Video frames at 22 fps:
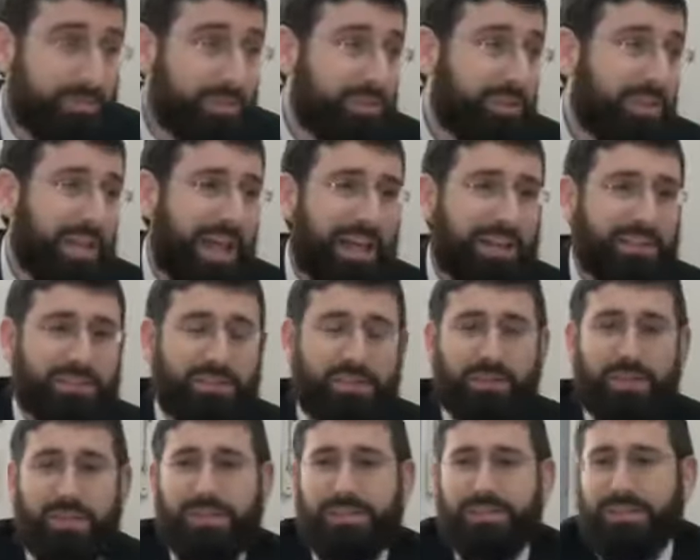So the
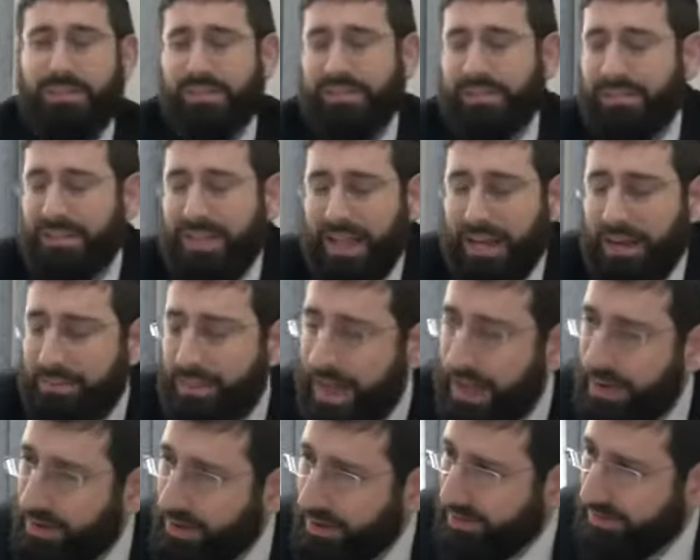answer is this is not a
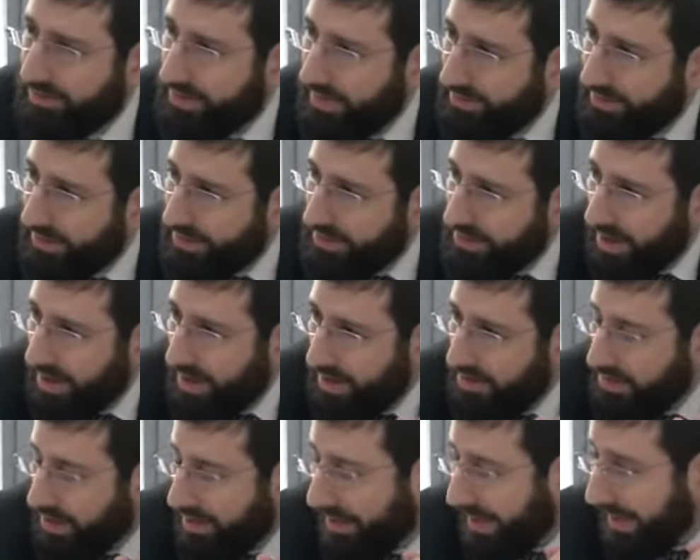matter of suffix
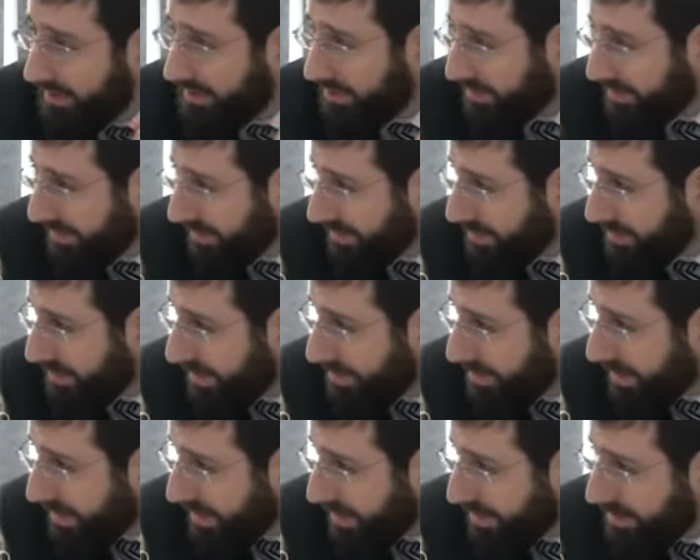daraisa, suffix
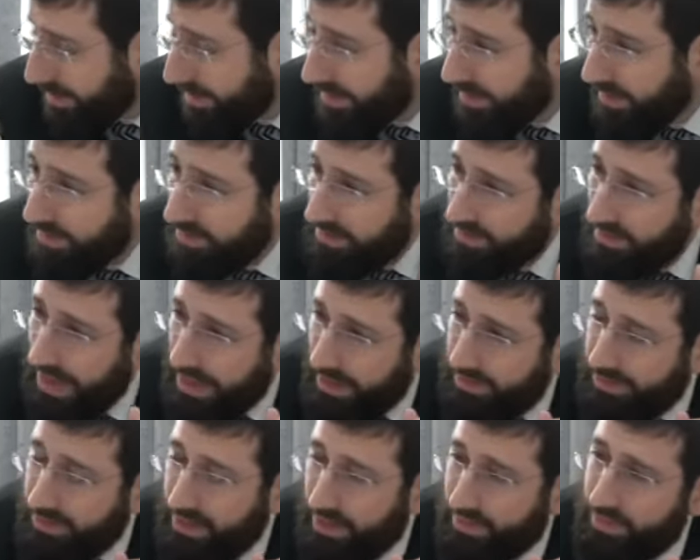drabanan. It's a
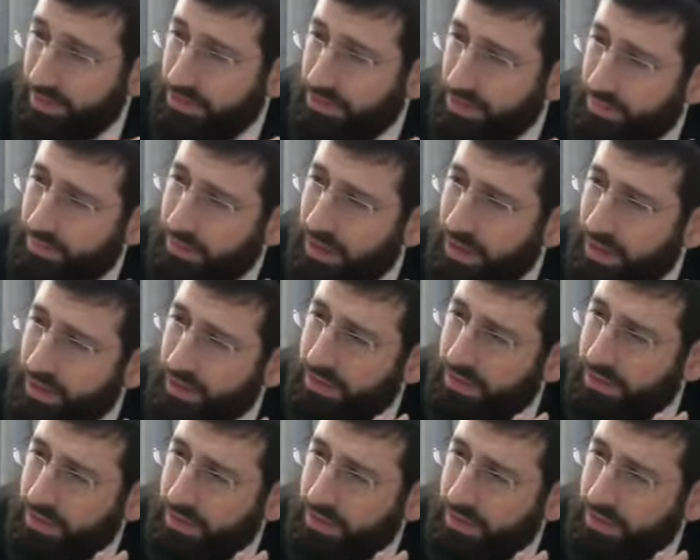matter of suffix tuma.